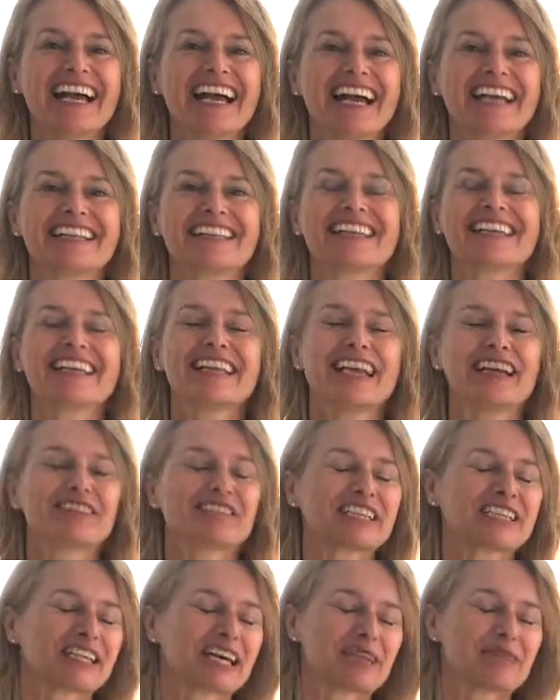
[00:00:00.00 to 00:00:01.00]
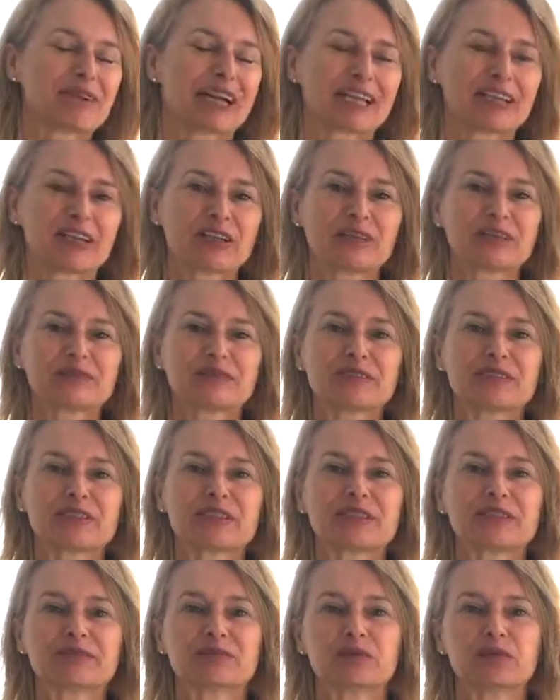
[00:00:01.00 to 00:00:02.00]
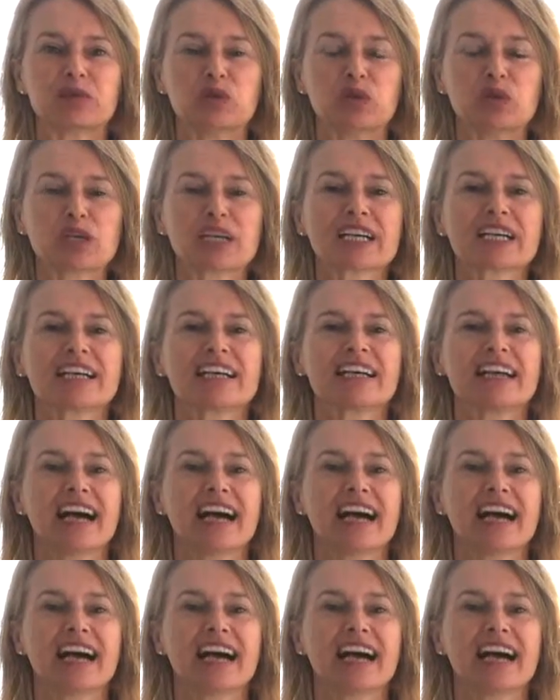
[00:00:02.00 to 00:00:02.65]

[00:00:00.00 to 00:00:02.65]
And nearly every time I go for a walk,